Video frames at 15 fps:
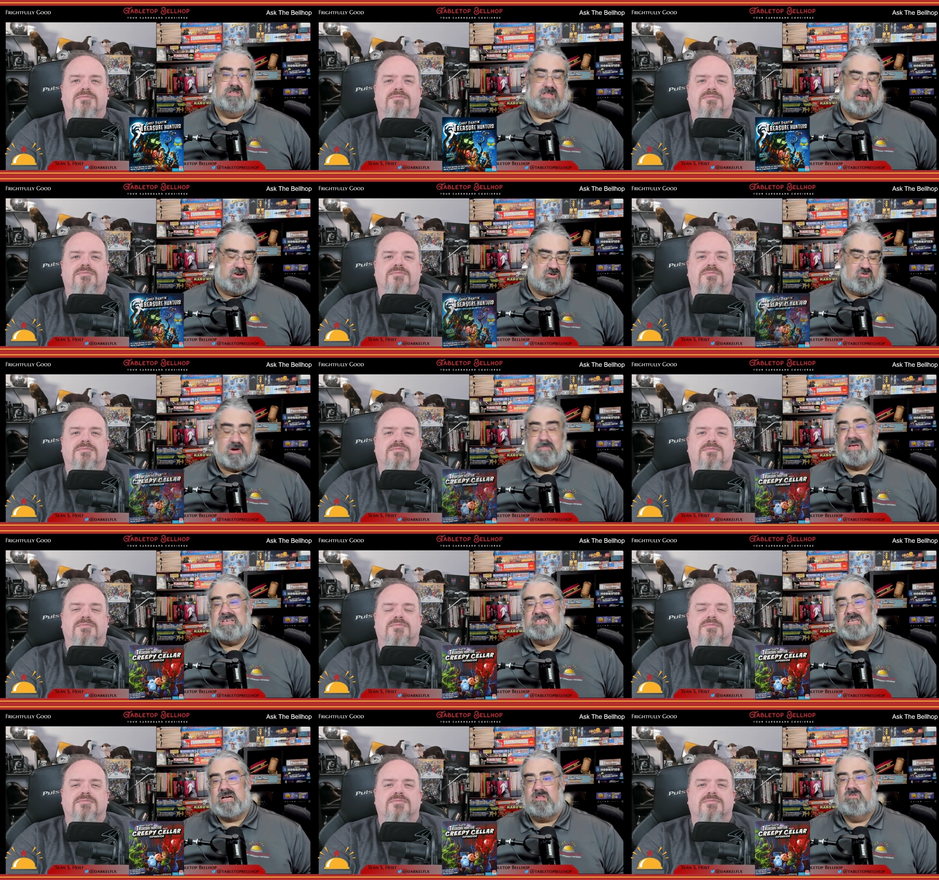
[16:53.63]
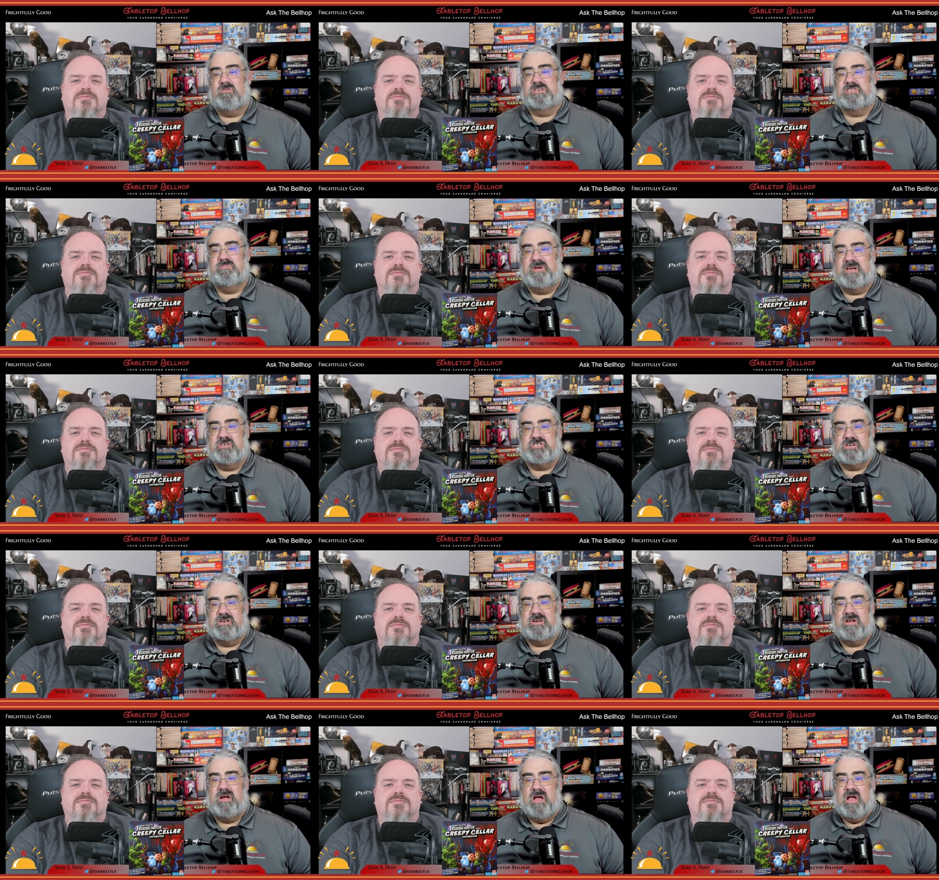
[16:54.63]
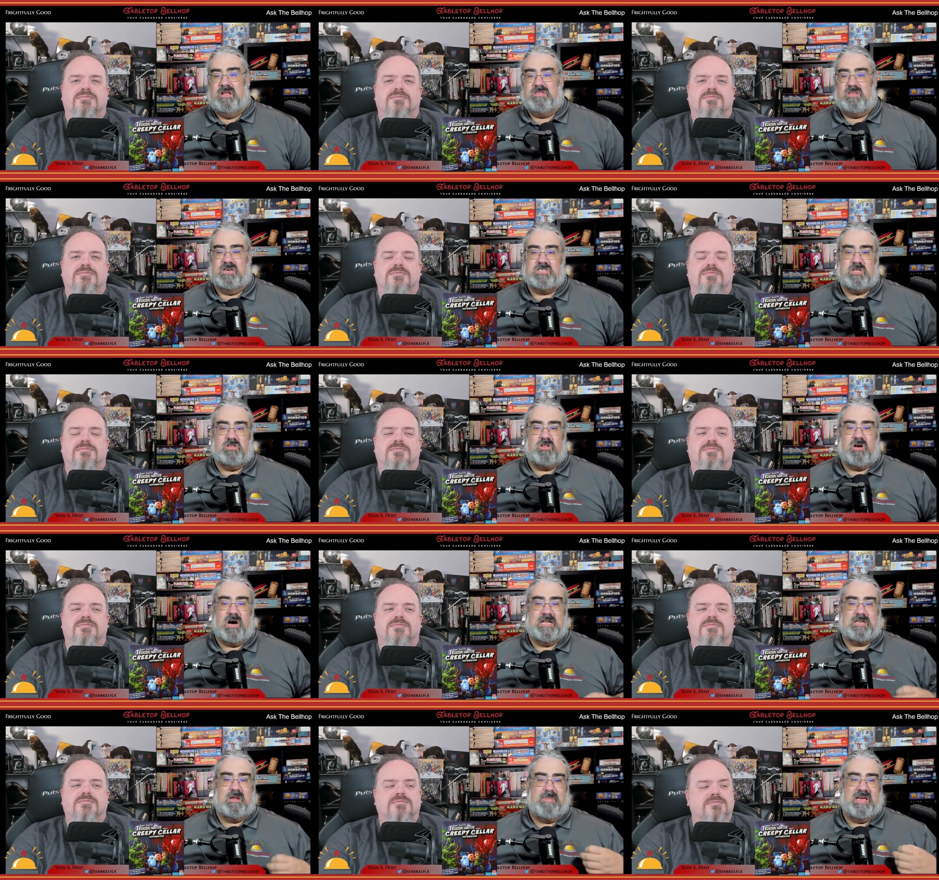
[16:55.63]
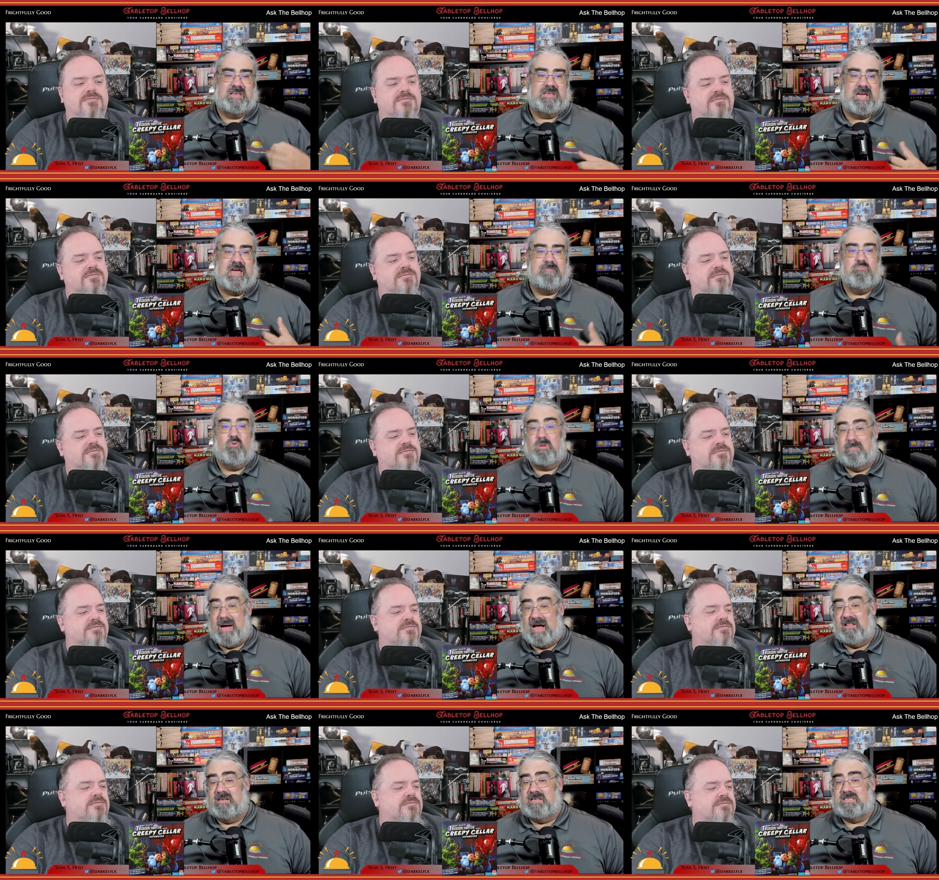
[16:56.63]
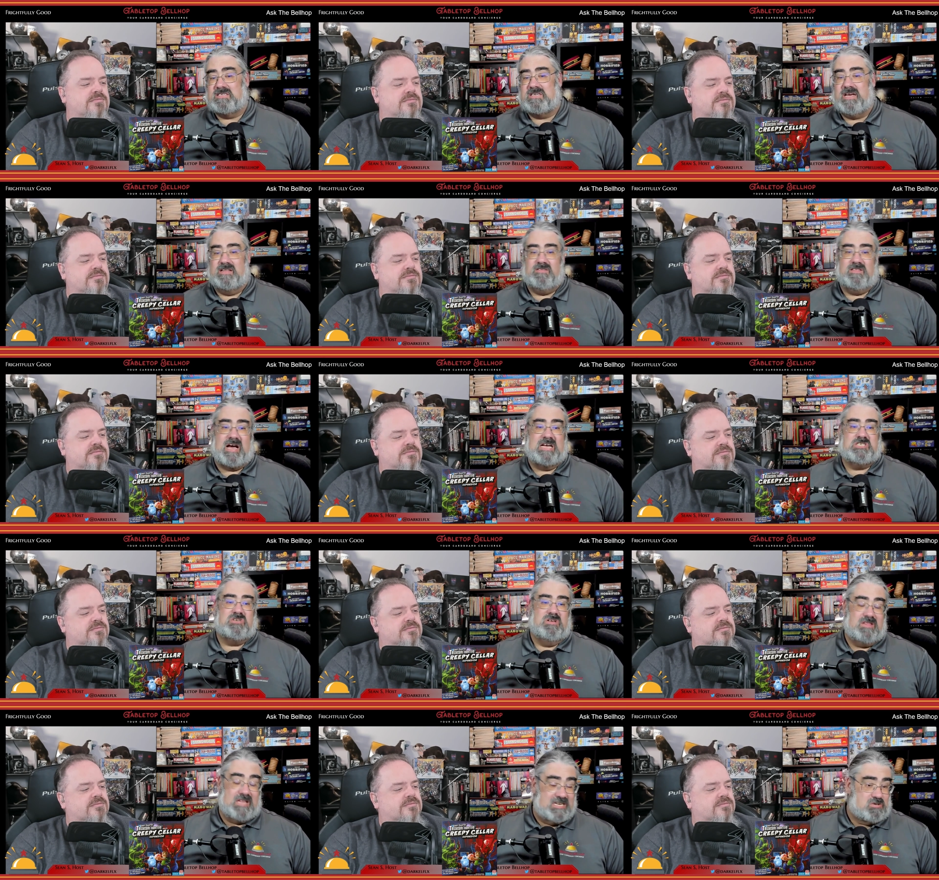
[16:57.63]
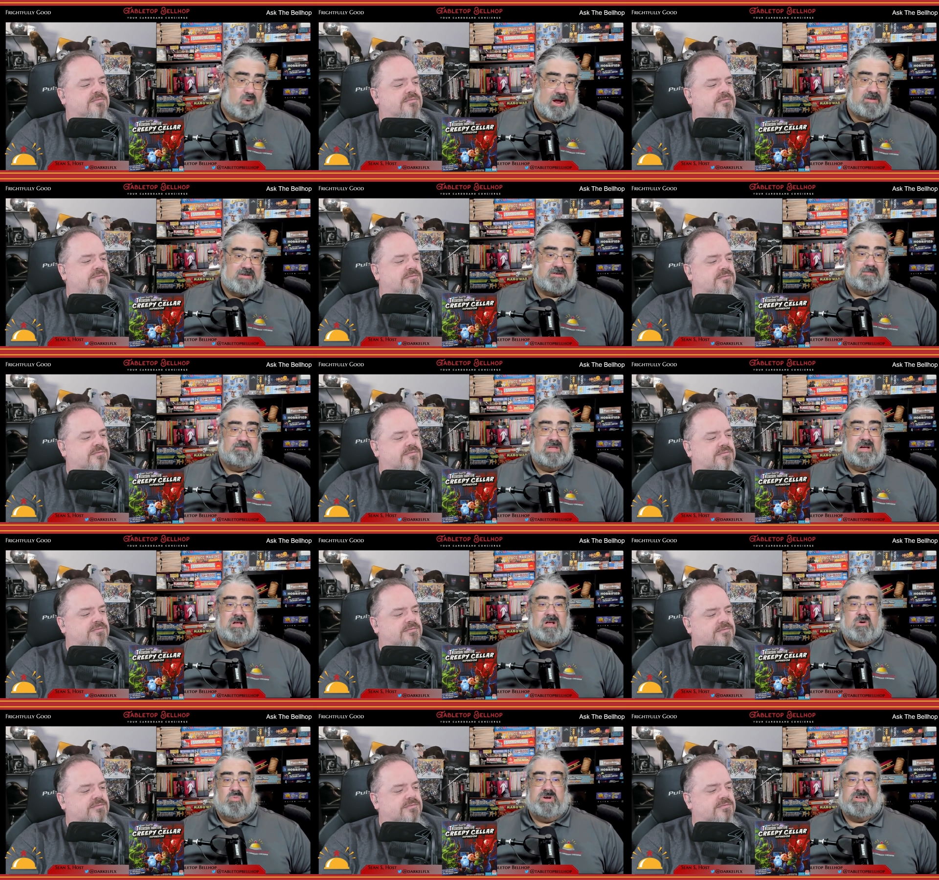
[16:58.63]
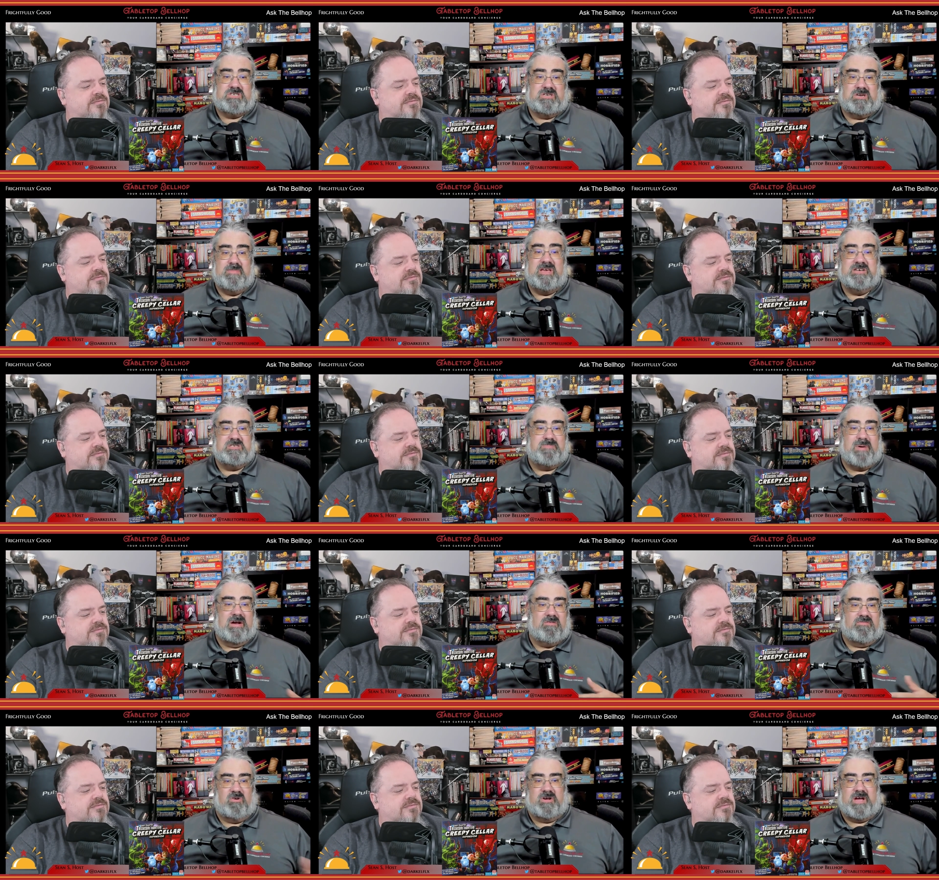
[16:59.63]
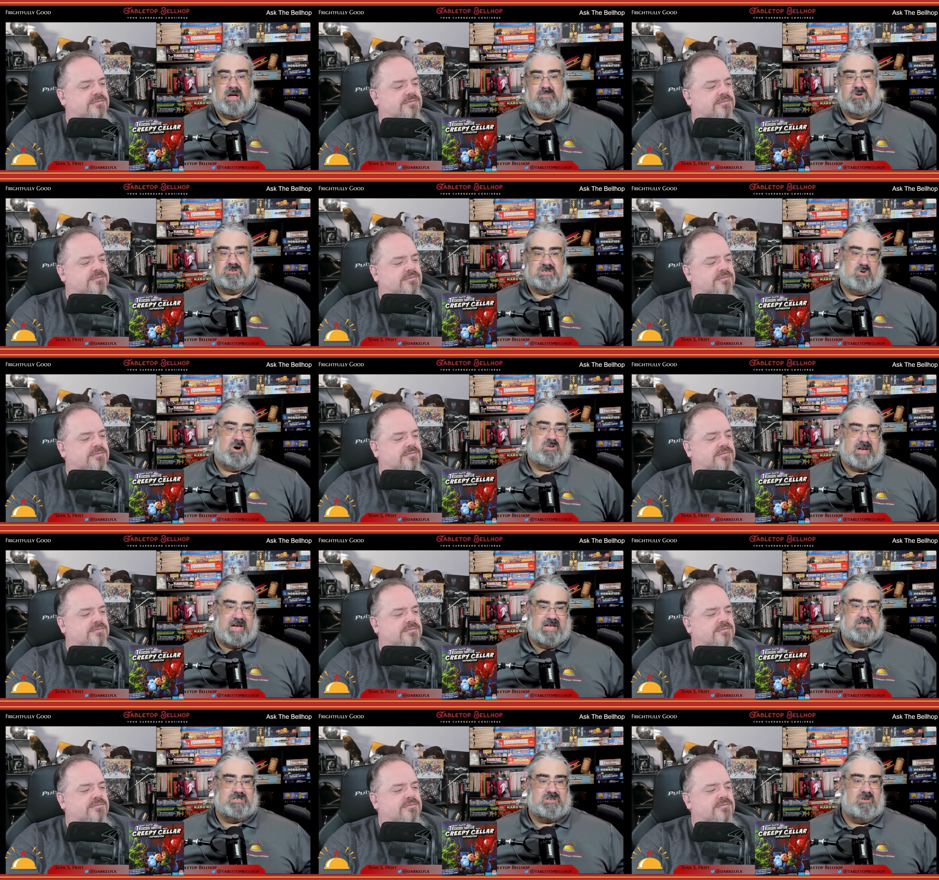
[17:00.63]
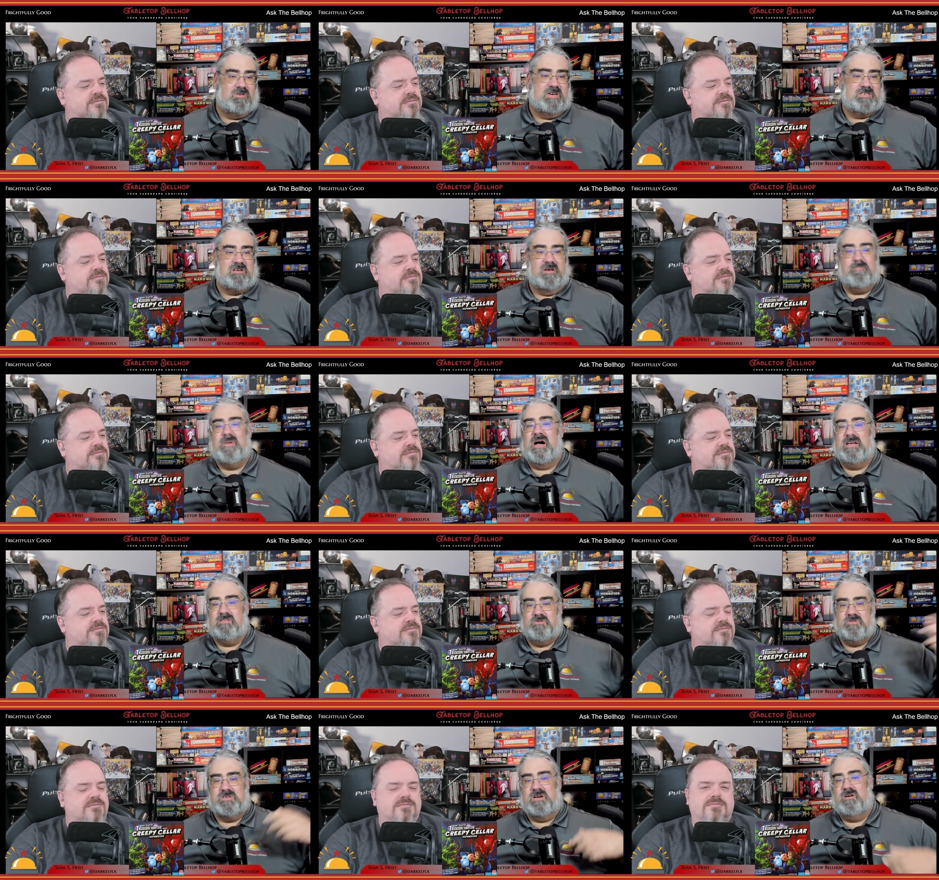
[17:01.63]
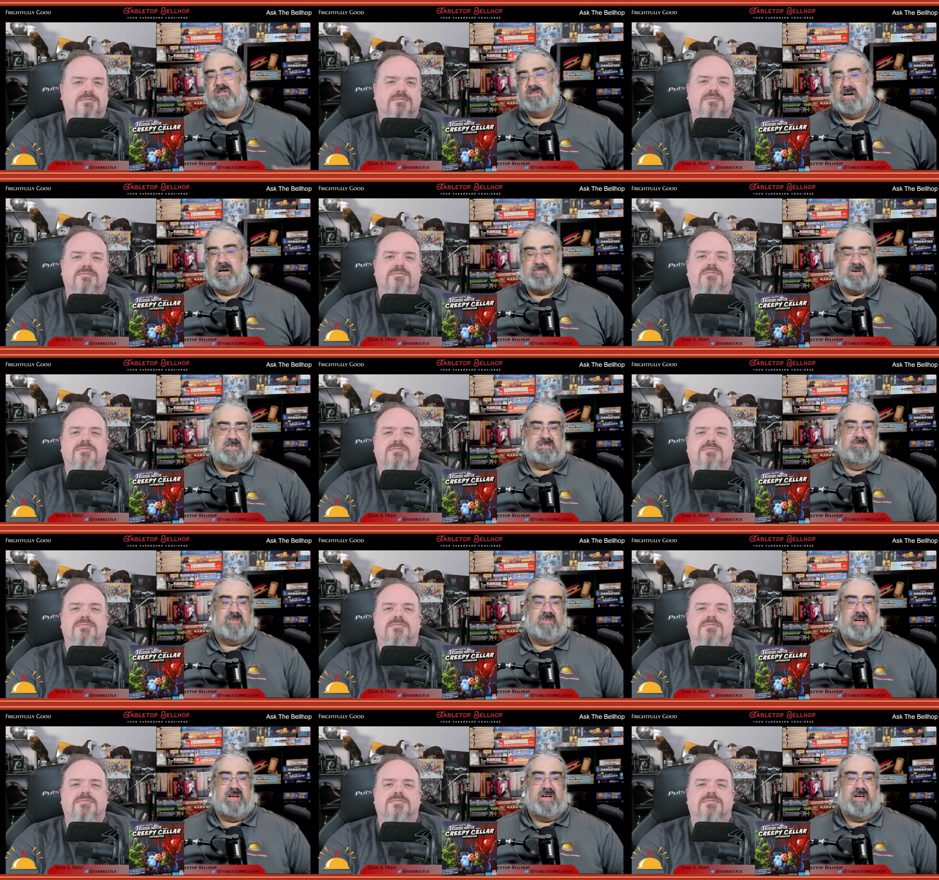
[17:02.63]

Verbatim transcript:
Speaker 1: The Creepy Cellar expansion does a lot to make the game more balanced and less less random, which to me is better for gamers. While kids don't necessarily mind losing all the time because of